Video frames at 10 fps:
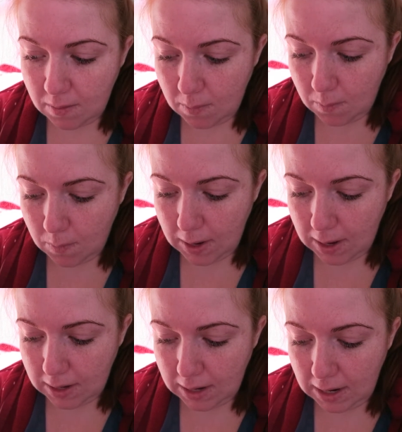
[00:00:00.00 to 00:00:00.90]

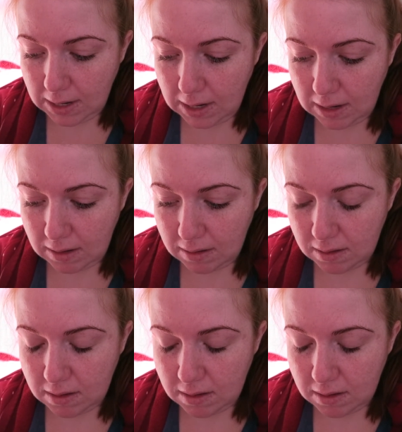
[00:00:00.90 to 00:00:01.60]
when it is